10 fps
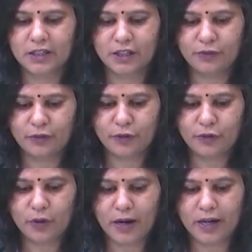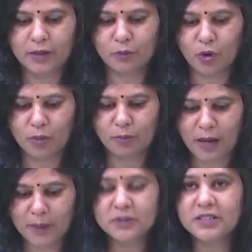If you had more
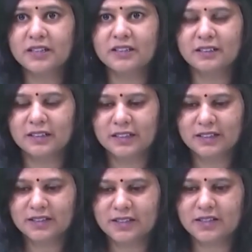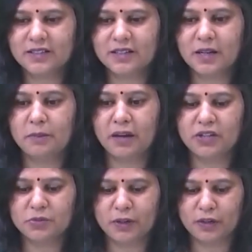maps here, this is just an
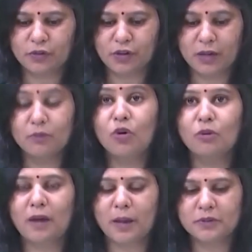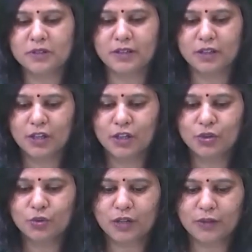image, but if you had more maps here,
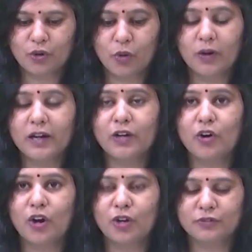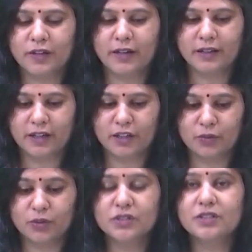you could have overlaid all of that and you
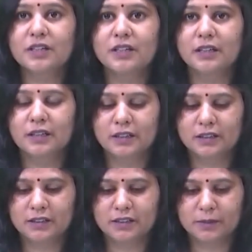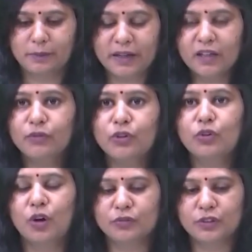would see a better
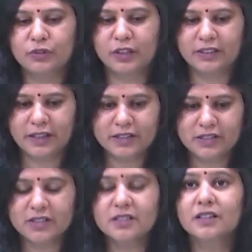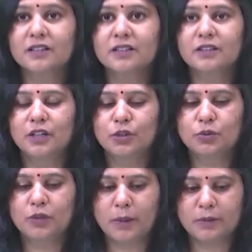view of the world than just in the
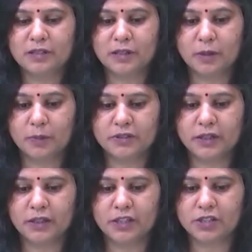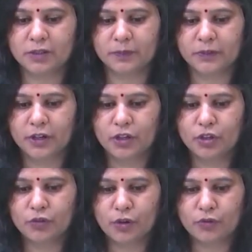2-dimensional representation.
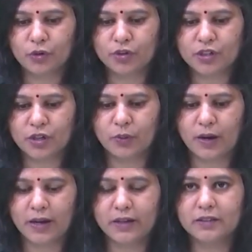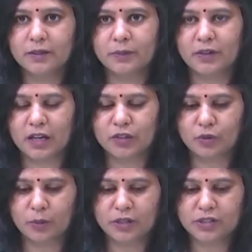You would of course require some
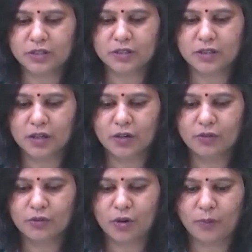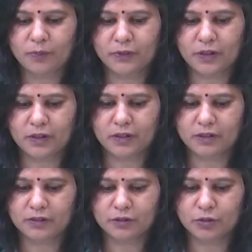transformations from
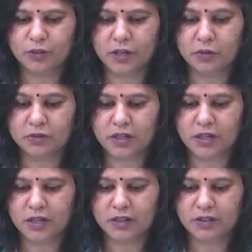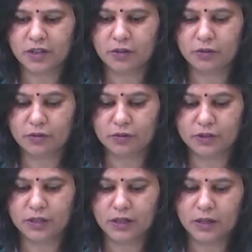2D to 3D and 3D to
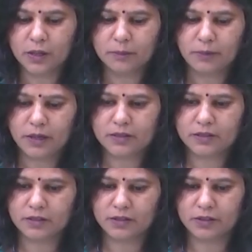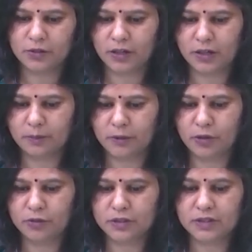2D, but you can
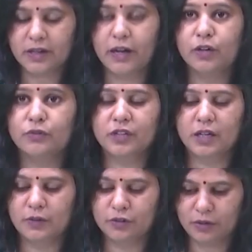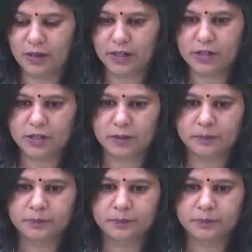produce this kind of 3D visualization.